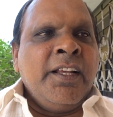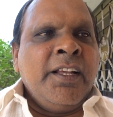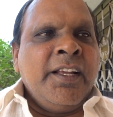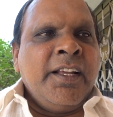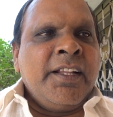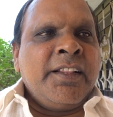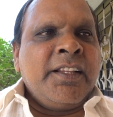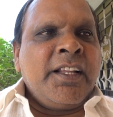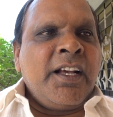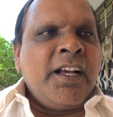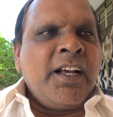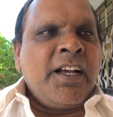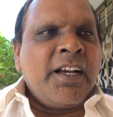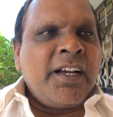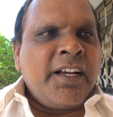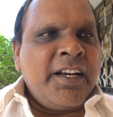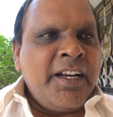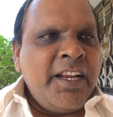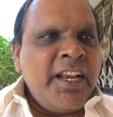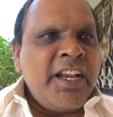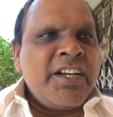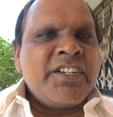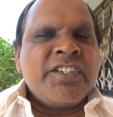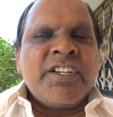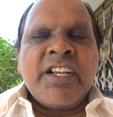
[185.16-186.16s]
In the
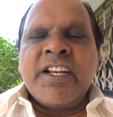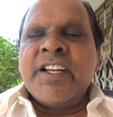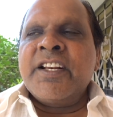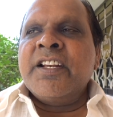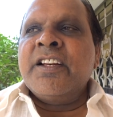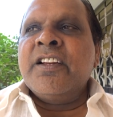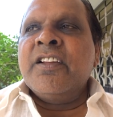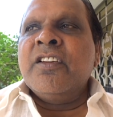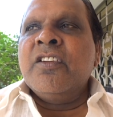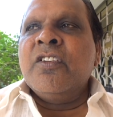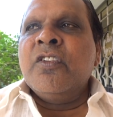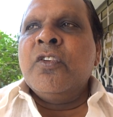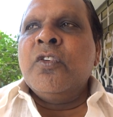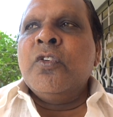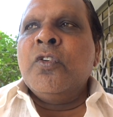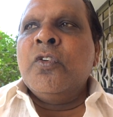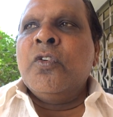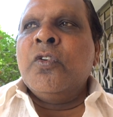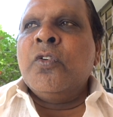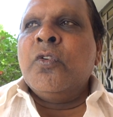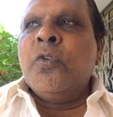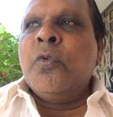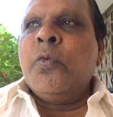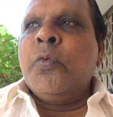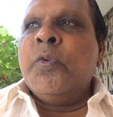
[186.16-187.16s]
creation,
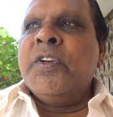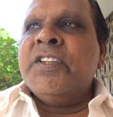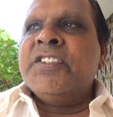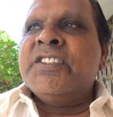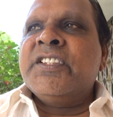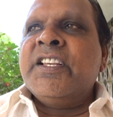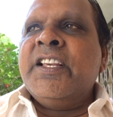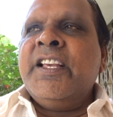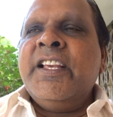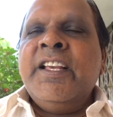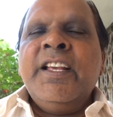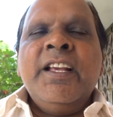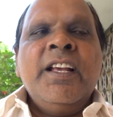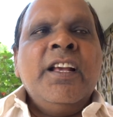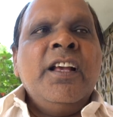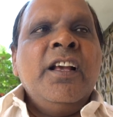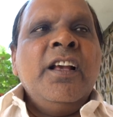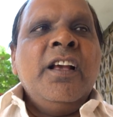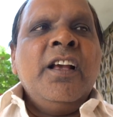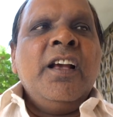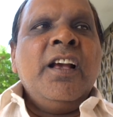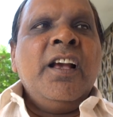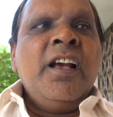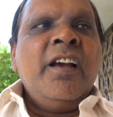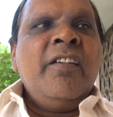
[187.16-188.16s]
we see
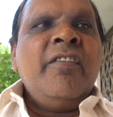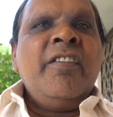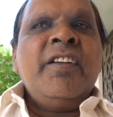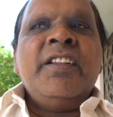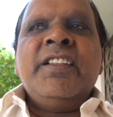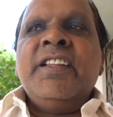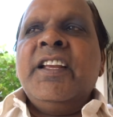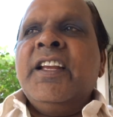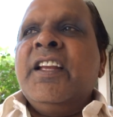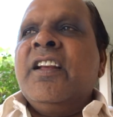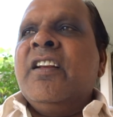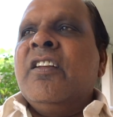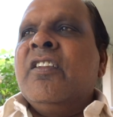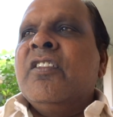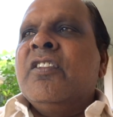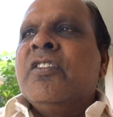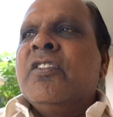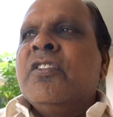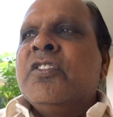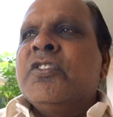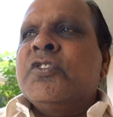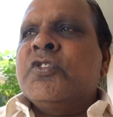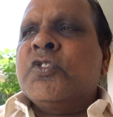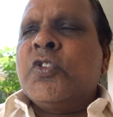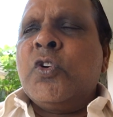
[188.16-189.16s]
everything
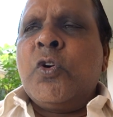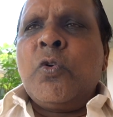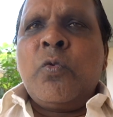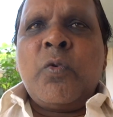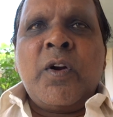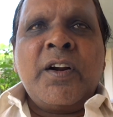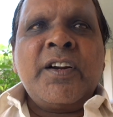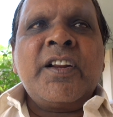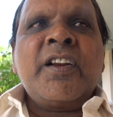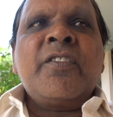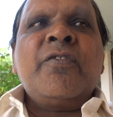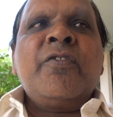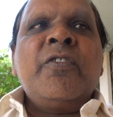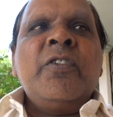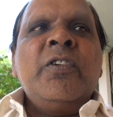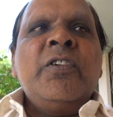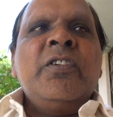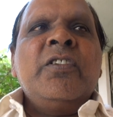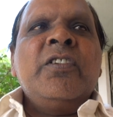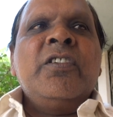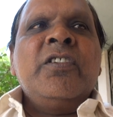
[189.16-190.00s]
so wonderful.